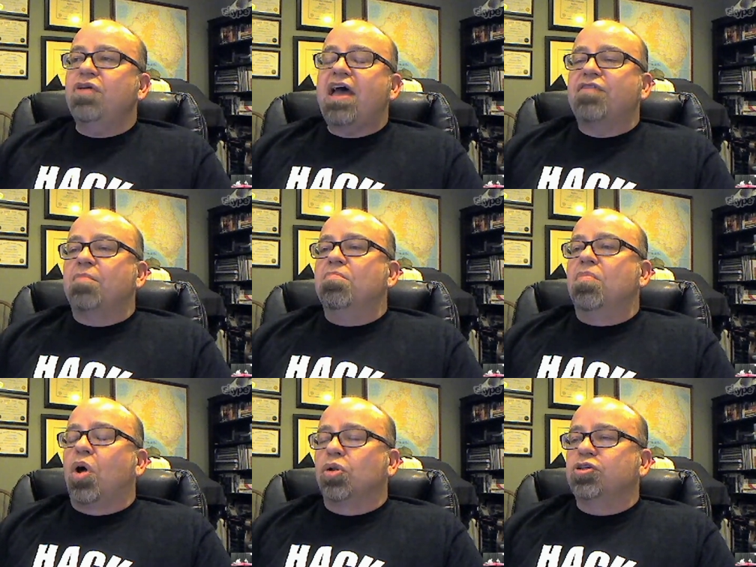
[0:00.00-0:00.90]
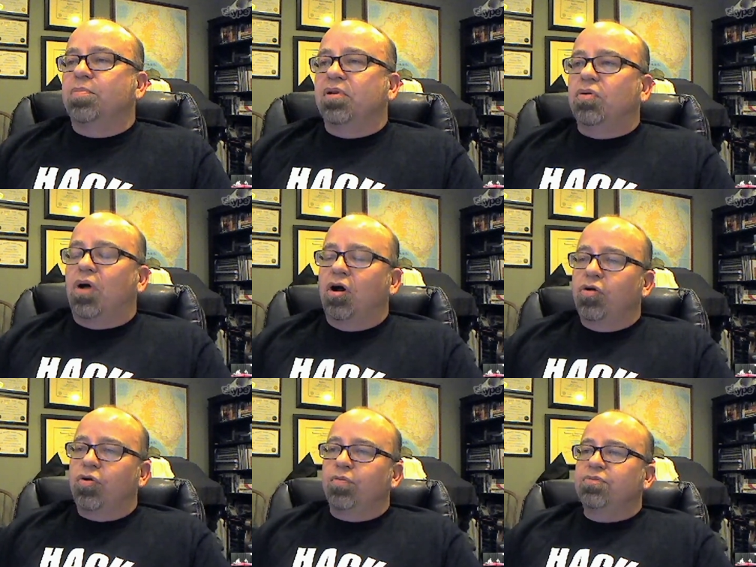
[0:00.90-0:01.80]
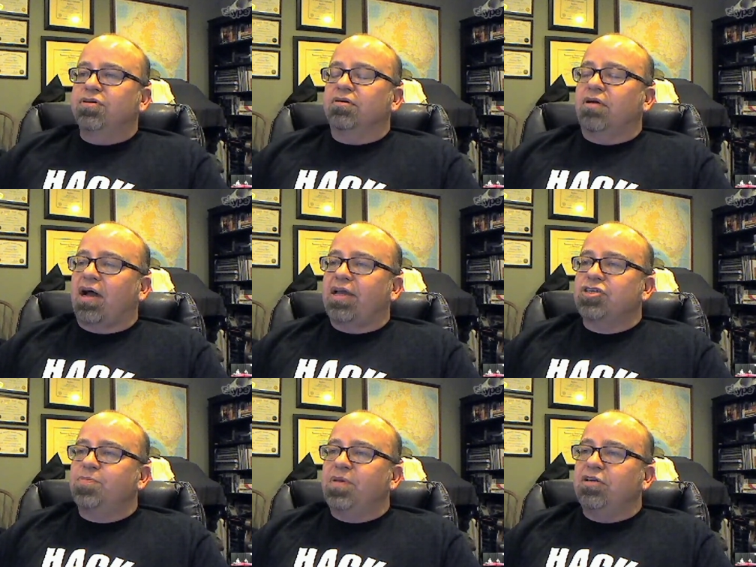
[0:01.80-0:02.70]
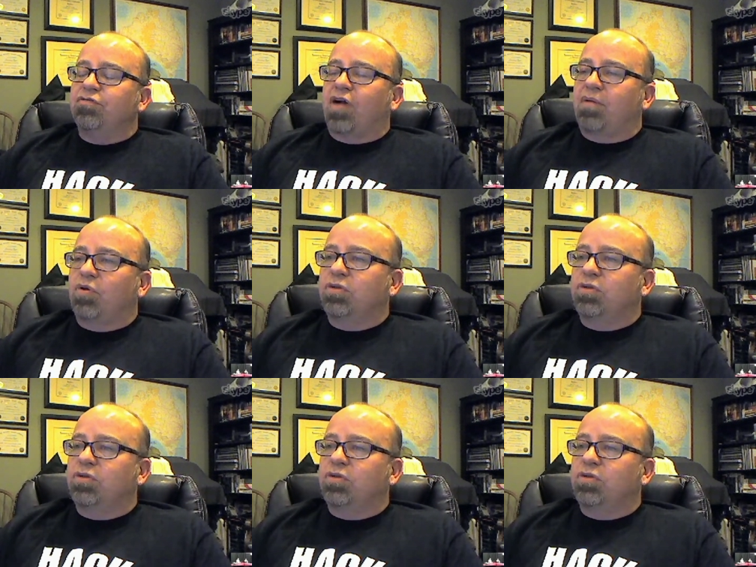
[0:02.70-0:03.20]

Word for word: have a multiple homed ISP environment,